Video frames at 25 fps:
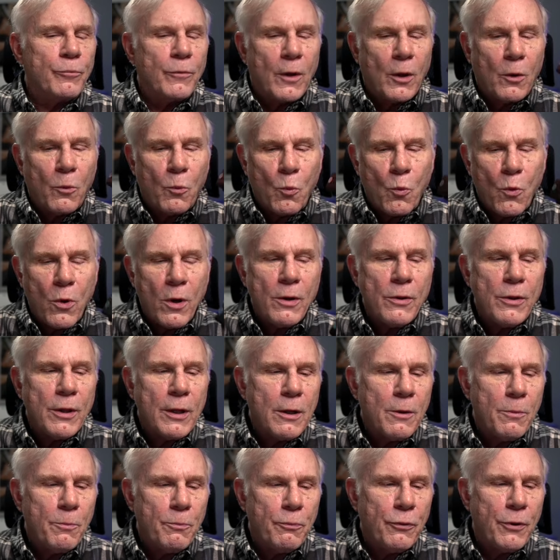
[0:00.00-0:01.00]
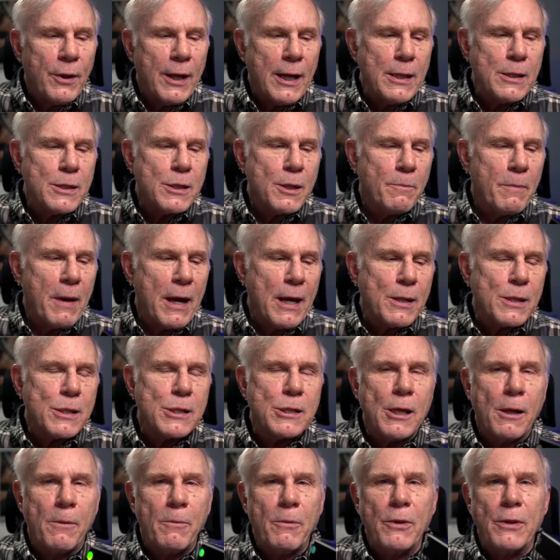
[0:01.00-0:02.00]
one of the complaints about
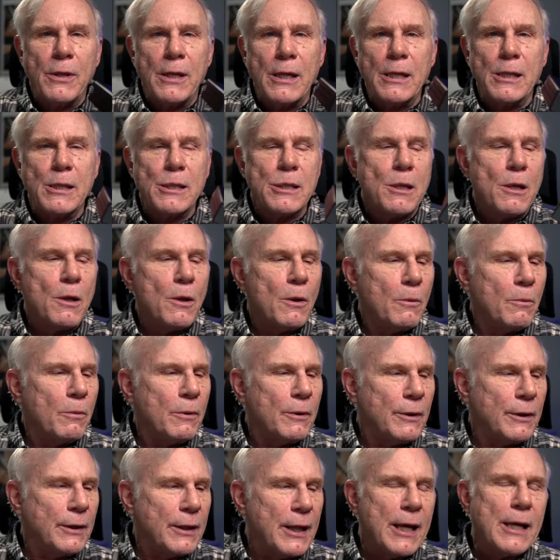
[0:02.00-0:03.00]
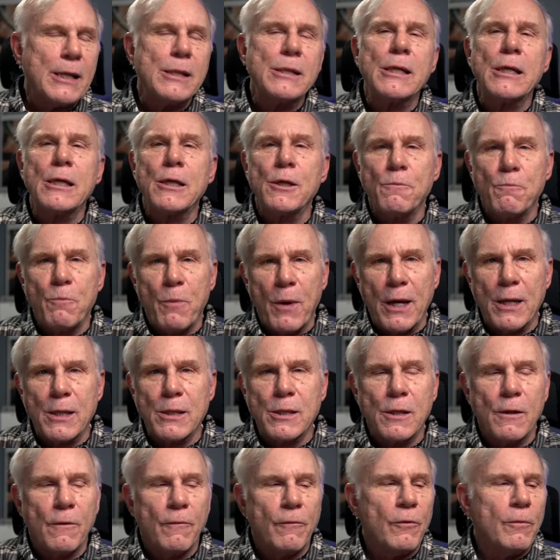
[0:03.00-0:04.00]
some of these less
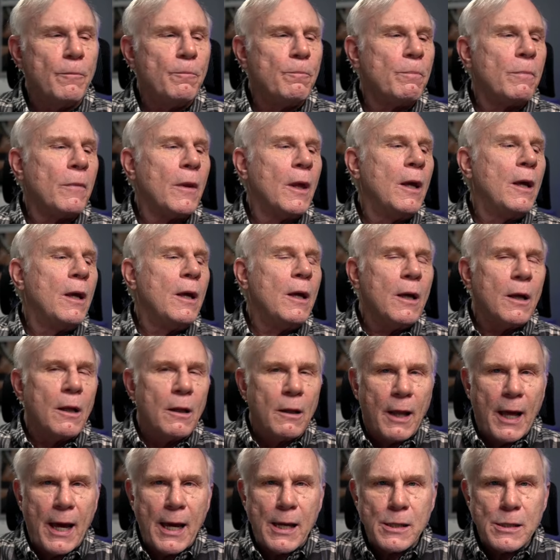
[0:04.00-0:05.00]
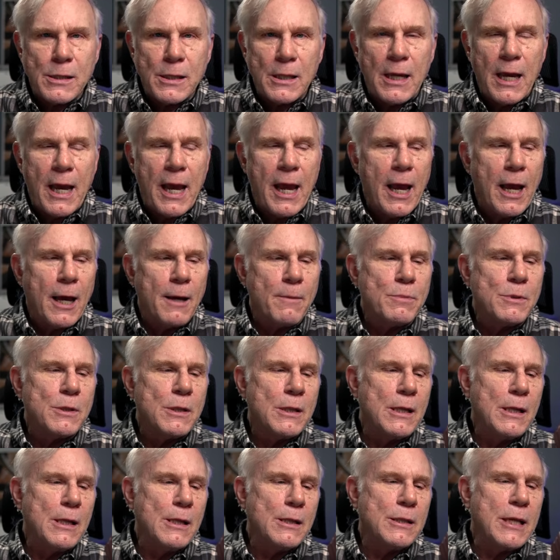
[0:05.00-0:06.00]
expensive Class D amps
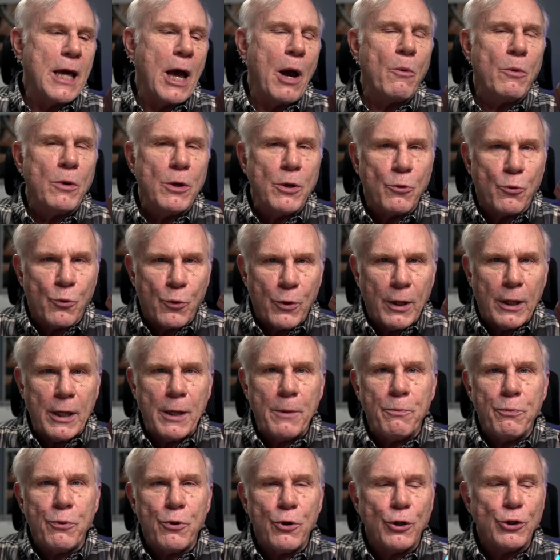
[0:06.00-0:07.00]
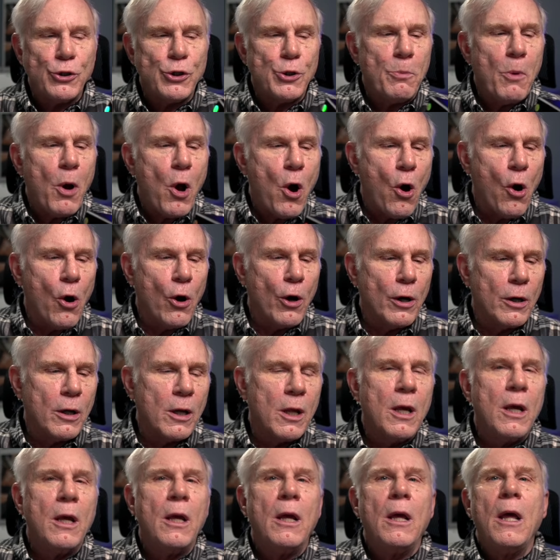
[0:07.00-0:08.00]
is that when you really push them hard,
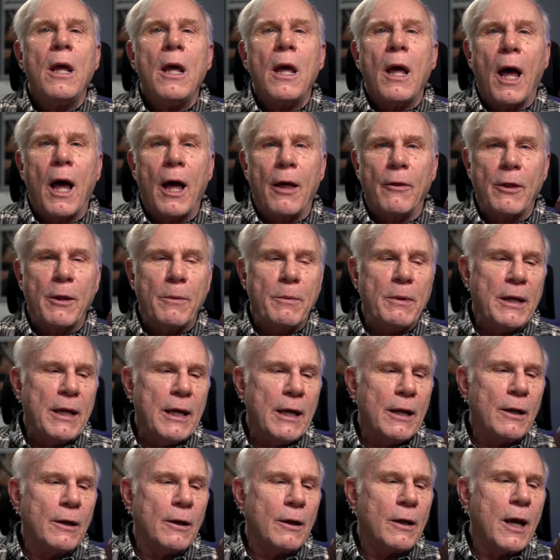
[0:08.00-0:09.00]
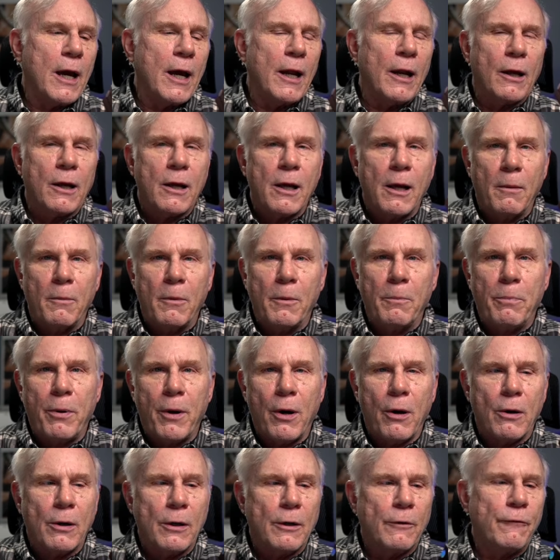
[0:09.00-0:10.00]
uh, they begin to kind of come
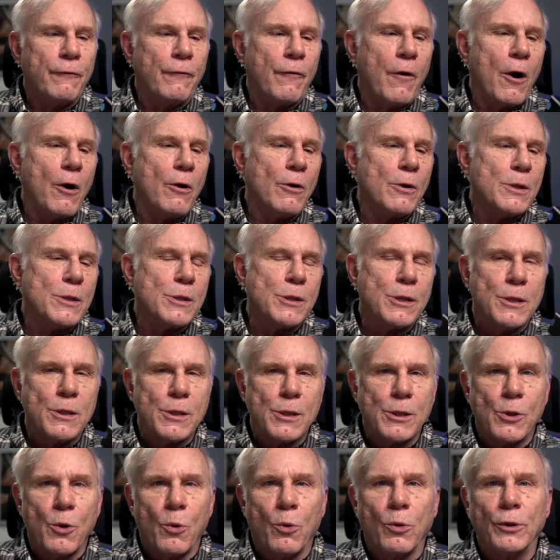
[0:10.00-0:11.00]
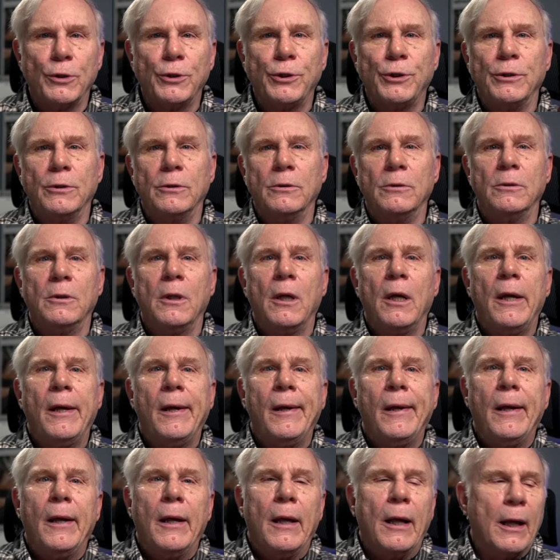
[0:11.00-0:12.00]
apart as far as distortion,
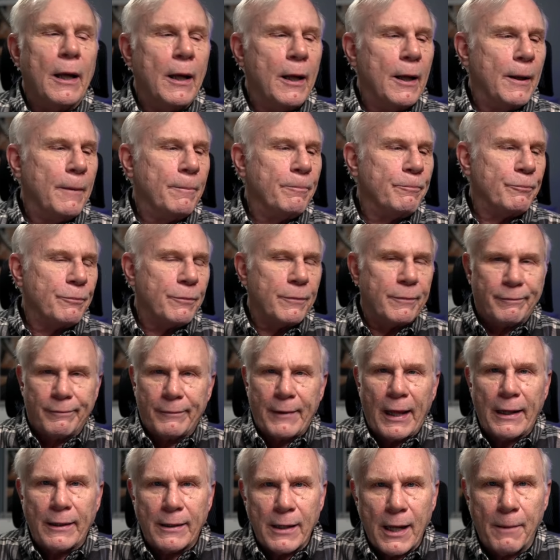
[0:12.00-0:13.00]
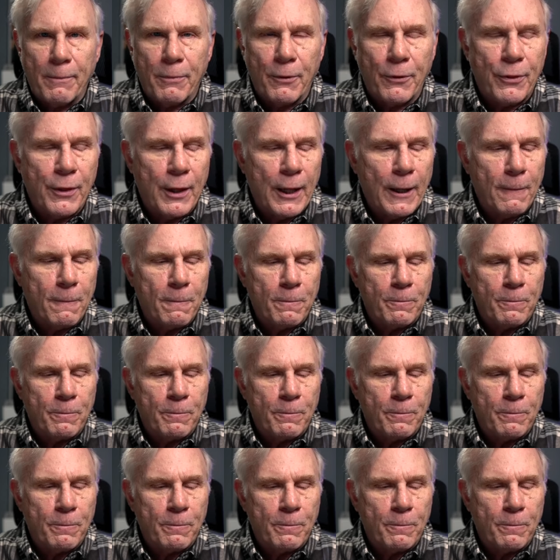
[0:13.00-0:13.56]
uh, that type of thing.